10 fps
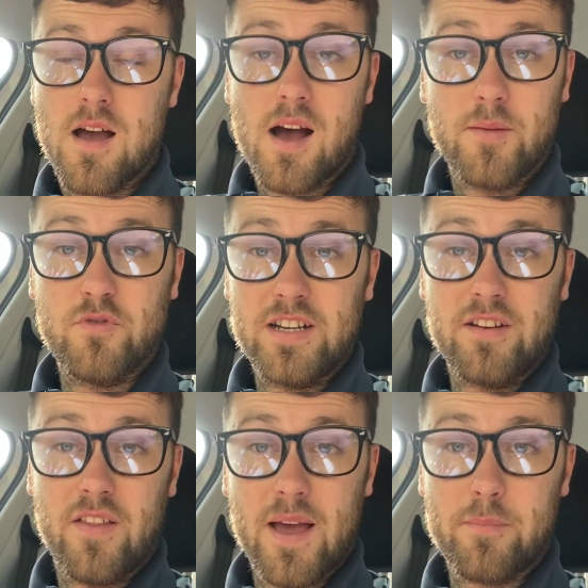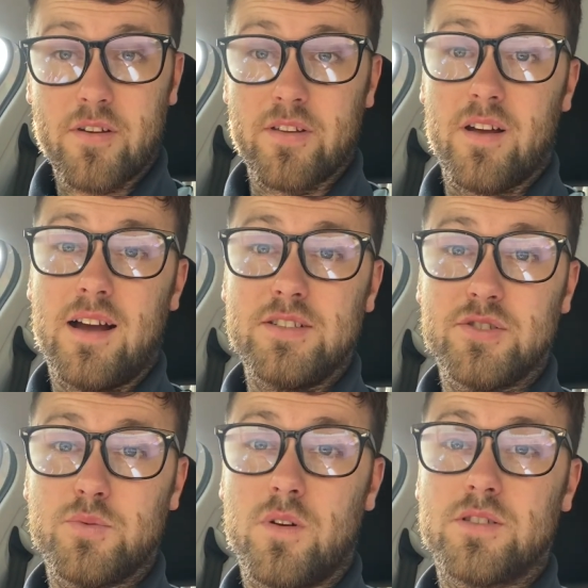I'm really not that bothered. I
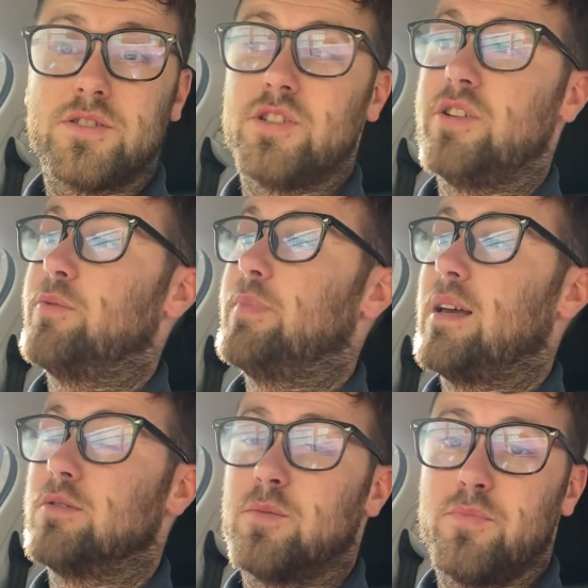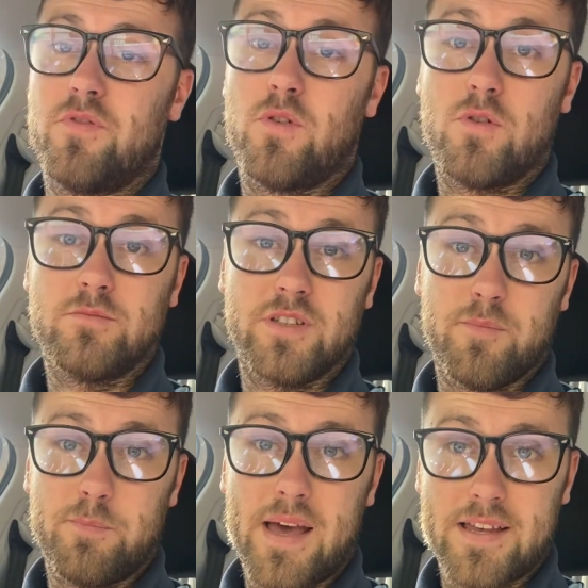just want to be able to perform to the
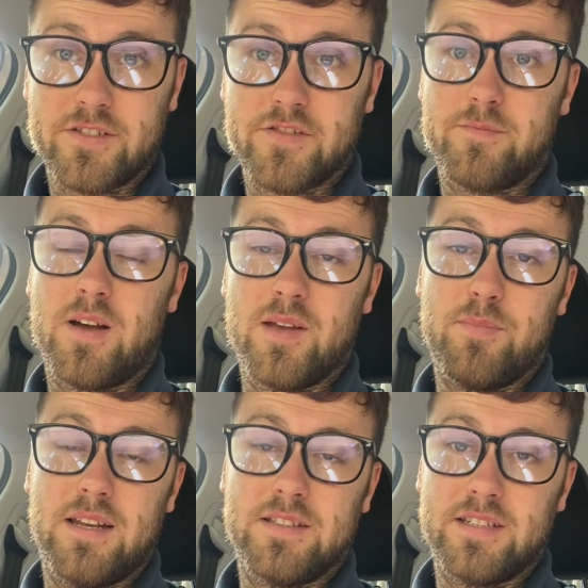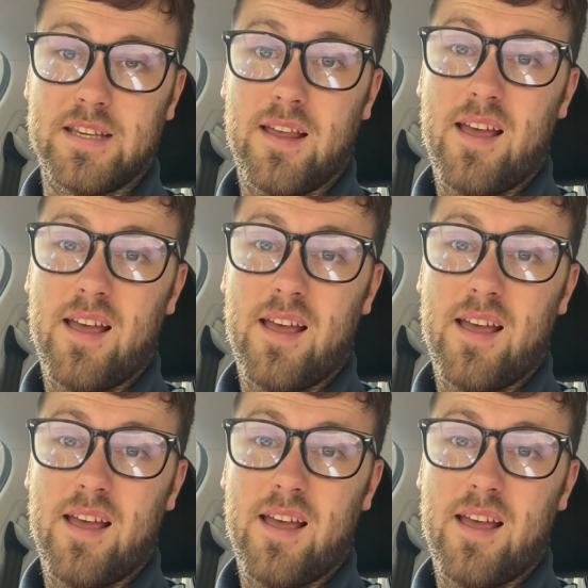best of my ability,